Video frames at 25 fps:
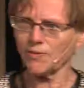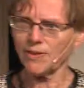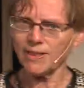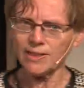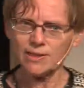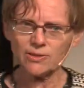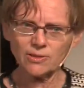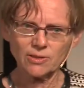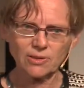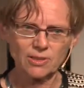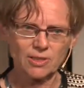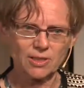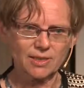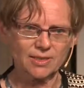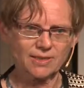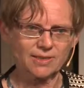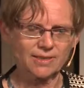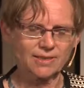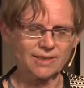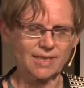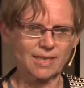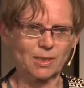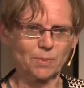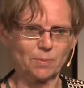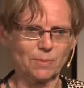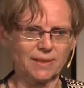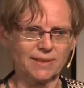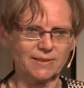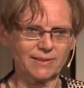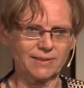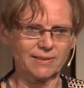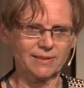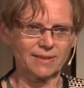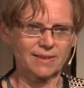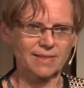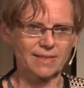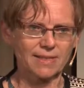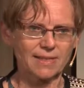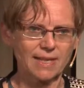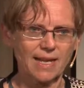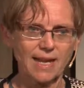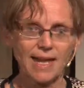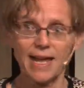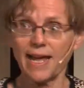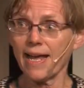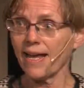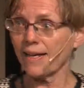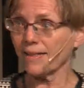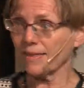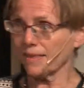very good experience
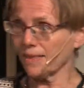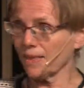and